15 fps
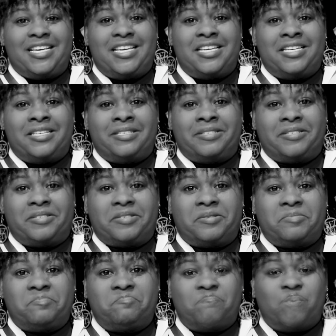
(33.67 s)
is
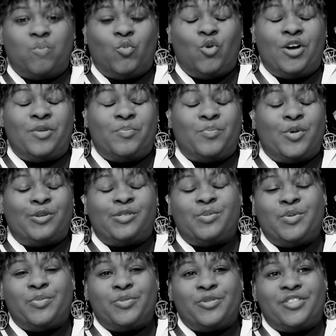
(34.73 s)
what most
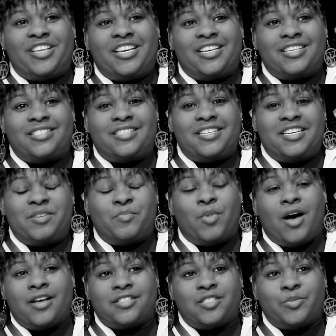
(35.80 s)
people think is the
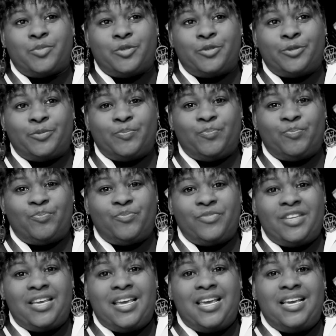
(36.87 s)
impossible.
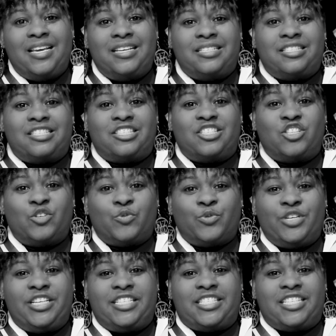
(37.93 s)
It's the
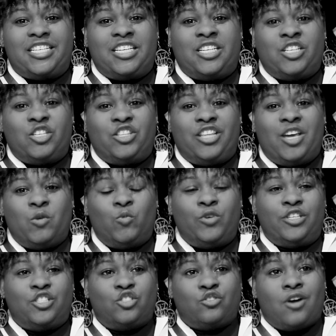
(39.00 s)
reason that
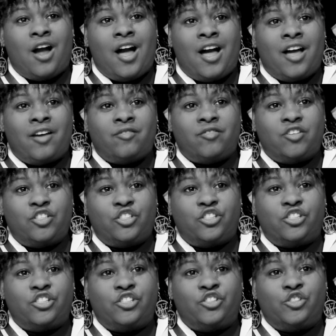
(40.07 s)
we strive
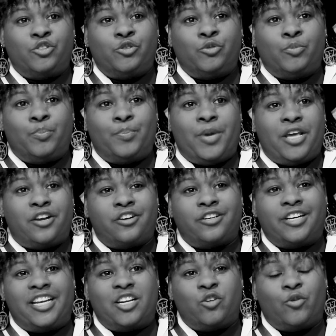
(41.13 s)
to do better
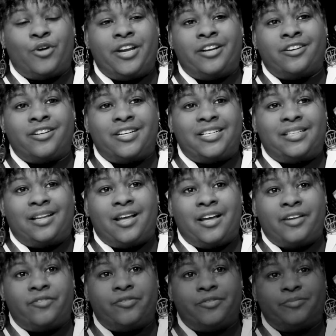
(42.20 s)
and greater in life.